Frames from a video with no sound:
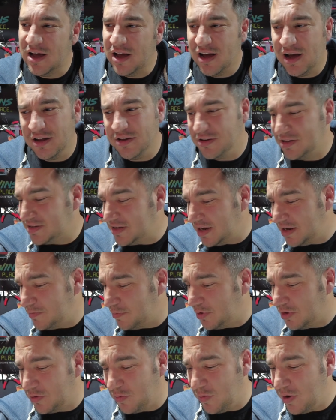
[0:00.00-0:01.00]
And you can tell it
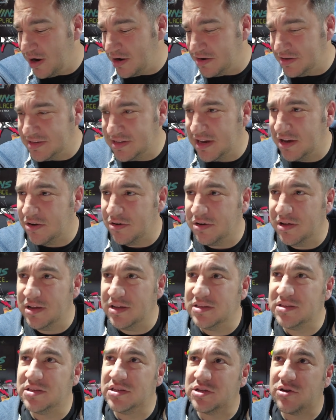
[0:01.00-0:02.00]
by the wear and tear on it.
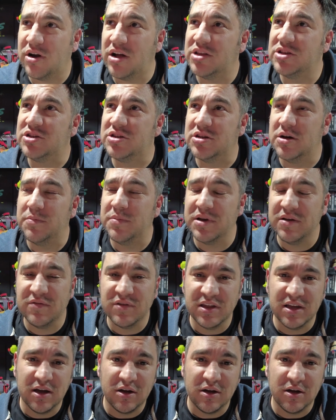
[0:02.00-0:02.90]
It's scratched up and everything.